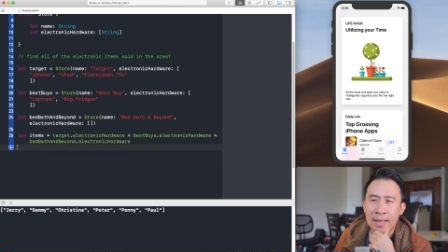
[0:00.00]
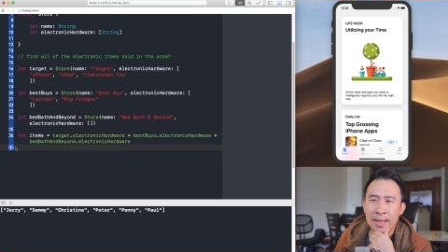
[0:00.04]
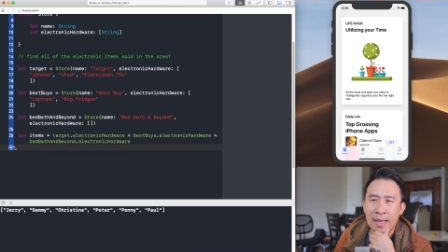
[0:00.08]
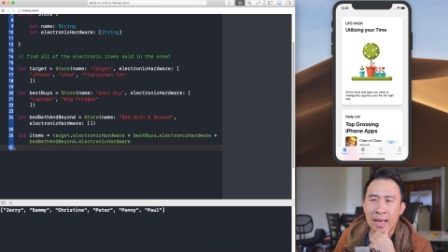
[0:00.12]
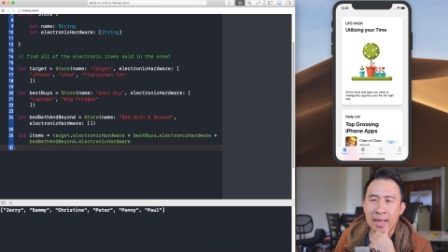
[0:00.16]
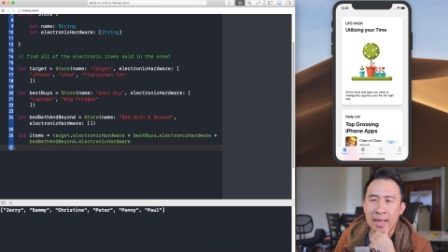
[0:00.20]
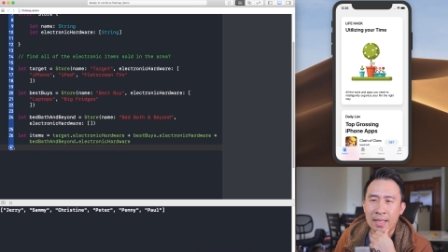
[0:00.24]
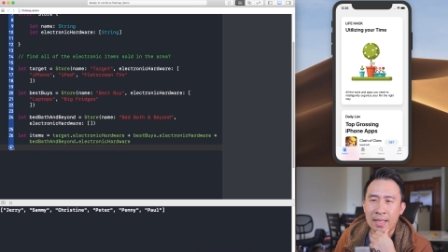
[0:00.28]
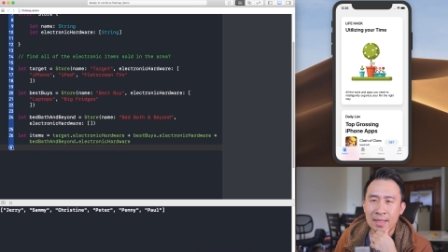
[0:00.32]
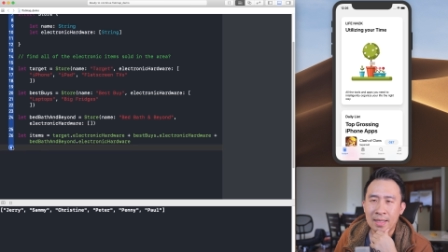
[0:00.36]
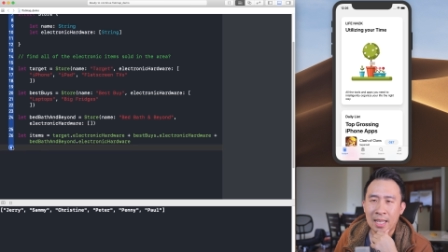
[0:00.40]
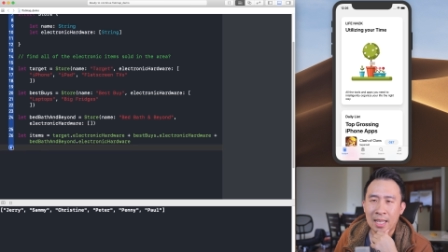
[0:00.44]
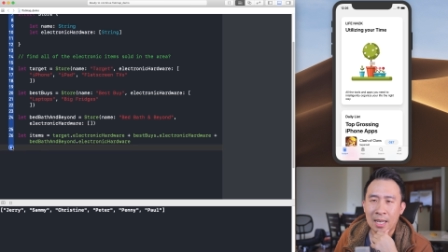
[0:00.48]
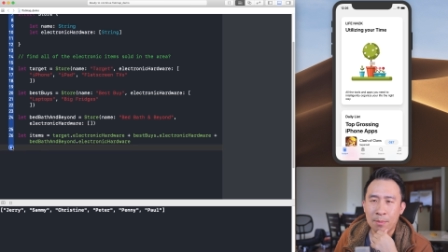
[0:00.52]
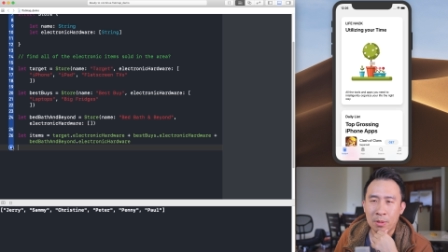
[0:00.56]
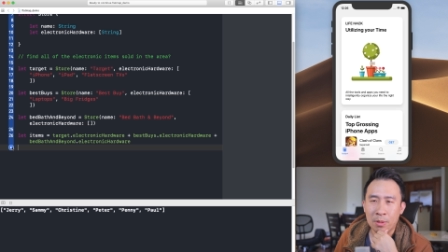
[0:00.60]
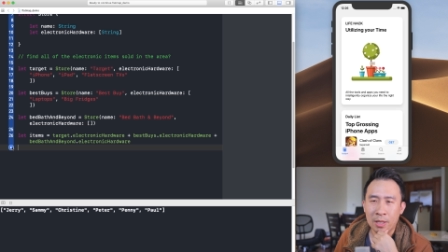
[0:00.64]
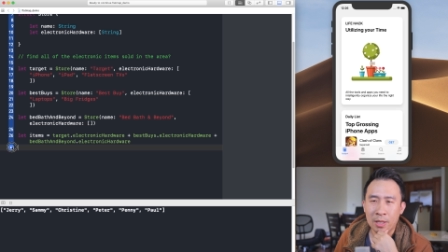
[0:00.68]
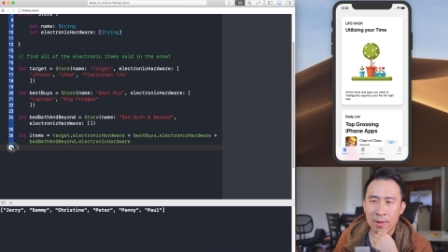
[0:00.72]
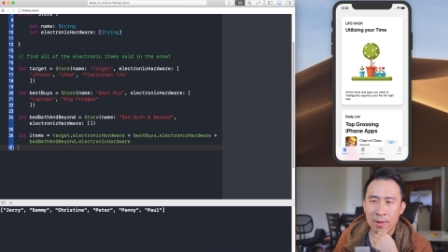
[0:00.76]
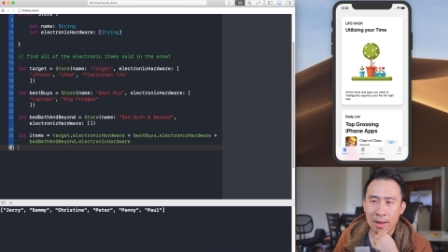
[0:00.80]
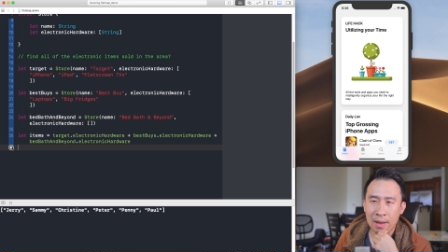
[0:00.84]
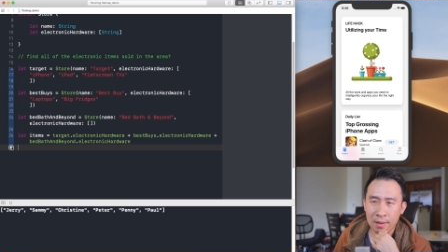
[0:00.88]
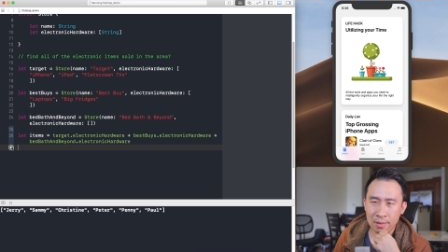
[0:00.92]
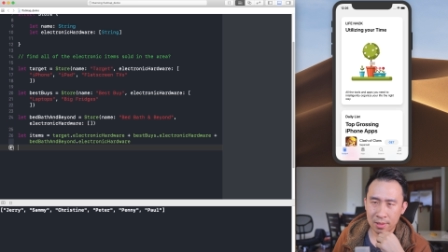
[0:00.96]
and inside of
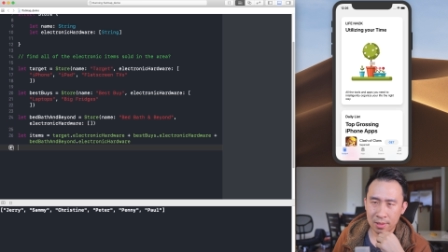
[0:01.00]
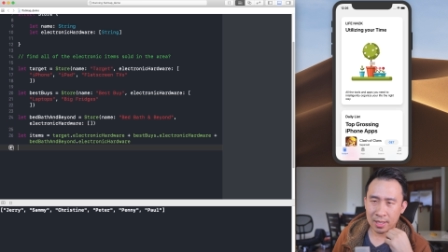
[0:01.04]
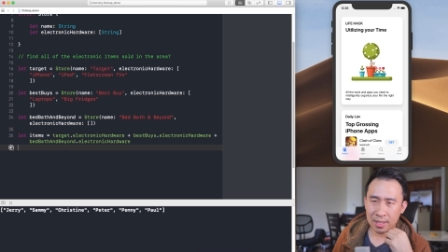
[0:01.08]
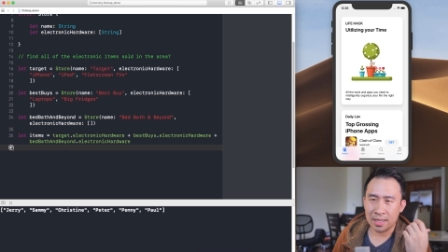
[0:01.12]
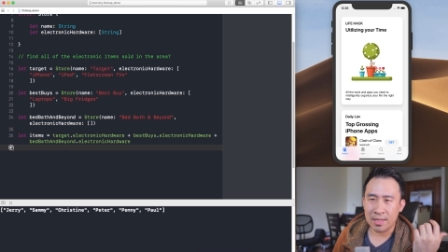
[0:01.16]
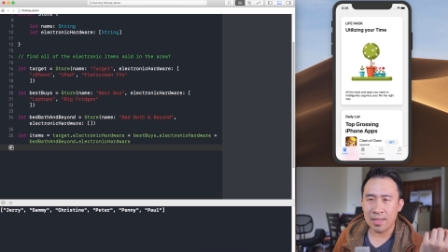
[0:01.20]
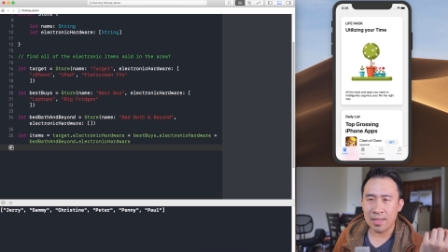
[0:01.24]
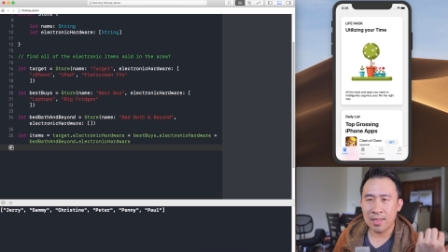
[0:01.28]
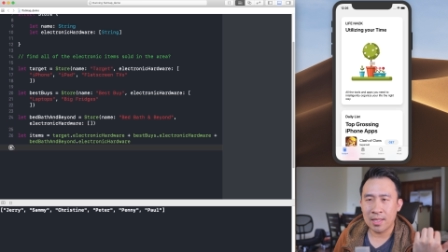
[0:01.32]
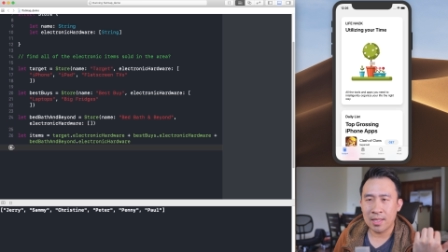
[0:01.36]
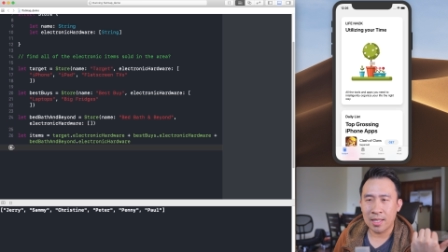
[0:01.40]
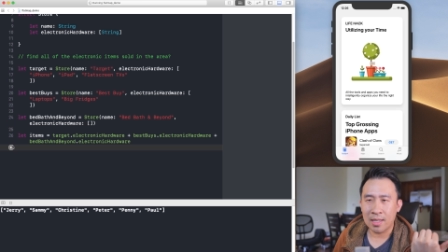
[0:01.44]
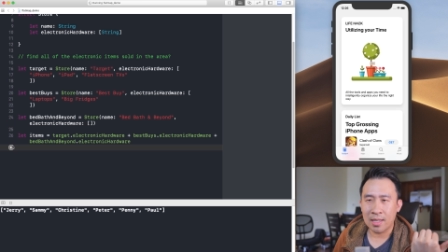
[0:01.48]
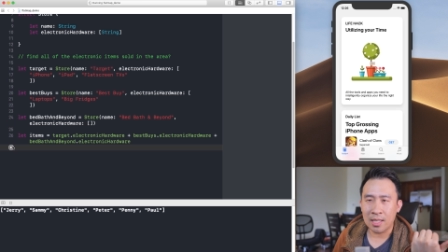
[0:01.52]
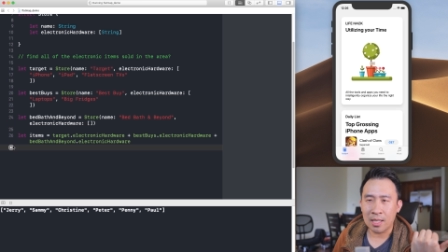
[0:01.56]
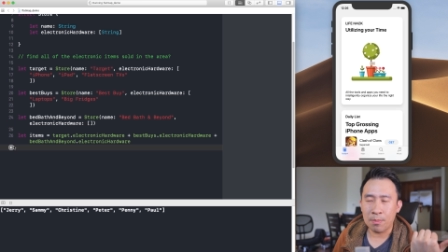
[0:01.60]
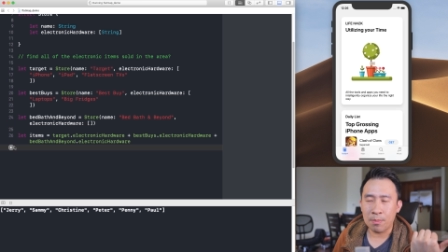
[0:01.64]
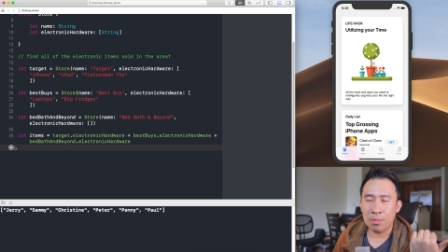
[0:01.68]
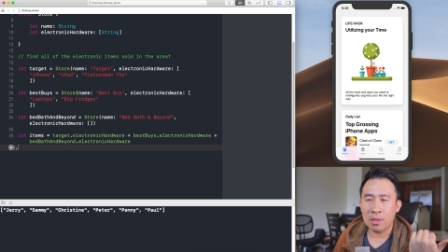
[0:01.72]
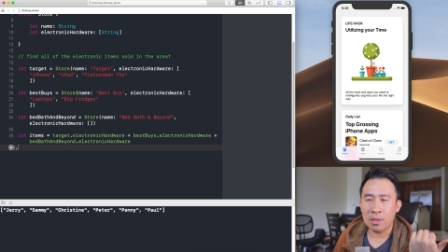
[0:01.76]
playgrounds you can just hit the